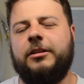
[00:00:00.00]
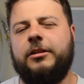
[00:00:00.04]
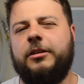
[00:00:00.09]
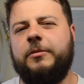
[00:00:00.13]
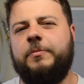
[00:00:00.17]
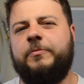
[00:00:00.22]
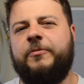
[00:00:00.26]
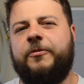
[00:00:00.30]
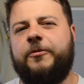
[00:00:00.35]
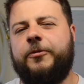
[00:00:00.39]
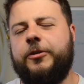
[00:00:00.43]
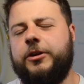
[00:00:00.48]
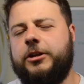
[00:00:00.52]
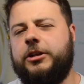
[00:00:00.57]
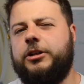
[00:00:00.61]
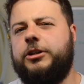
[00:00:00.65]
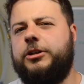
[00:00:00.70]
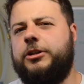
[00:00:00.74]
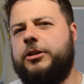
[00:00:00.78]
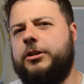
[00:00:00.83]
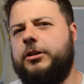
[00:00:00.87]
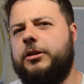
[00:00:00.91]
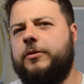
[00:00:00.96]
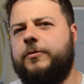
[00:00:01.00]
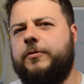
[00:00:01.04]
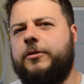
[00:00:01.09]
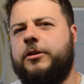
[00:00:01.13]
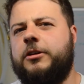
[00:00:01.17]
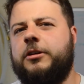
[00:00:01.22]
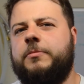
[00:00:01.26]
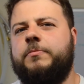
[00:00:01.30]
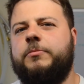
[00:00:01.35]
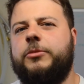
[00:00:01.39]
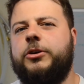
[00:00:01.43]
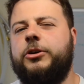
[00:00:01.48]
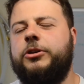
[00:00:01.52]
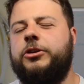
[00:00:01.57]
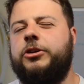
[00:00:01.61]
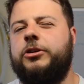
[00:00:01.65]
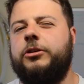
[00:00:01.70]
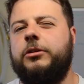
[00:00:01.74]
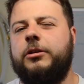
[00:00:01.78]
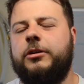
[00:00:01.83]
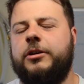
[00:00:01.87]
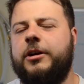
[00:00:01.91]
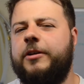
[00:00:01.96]
the fridge of
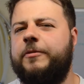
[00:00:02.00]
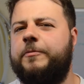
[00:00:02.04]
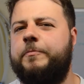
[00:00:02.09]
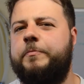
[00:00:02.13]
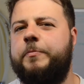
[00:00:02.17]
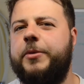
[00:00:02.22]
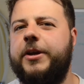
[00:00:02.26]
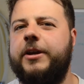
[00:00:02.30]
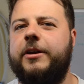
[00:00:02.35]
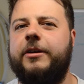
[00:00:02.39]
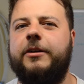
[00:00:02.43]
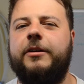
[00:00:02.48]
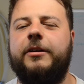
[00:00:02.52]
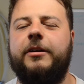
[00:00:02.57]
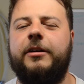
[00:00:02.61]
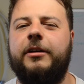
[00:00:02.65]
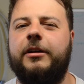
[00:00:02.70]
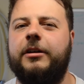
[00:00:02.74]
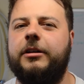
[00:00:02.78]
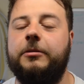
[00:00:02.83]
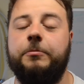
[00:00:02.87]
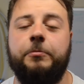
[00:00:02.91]
commercial craft beer,